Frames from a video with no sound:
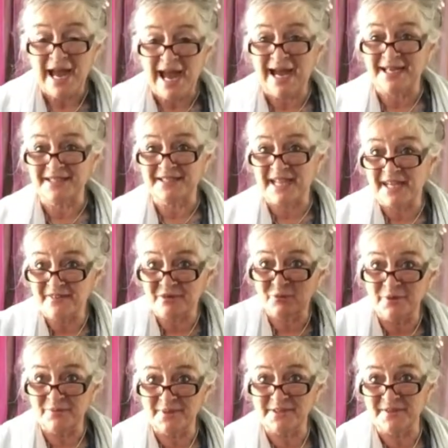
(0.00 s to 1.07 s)
and take them
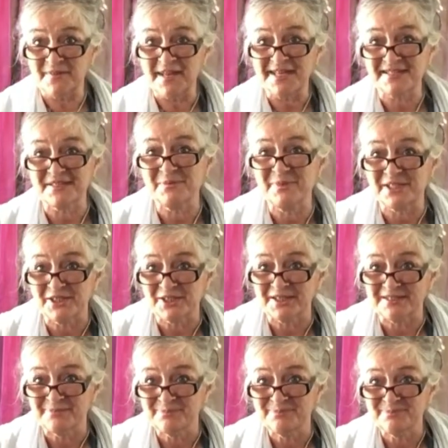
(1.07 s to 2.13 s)
with me to the exhibition.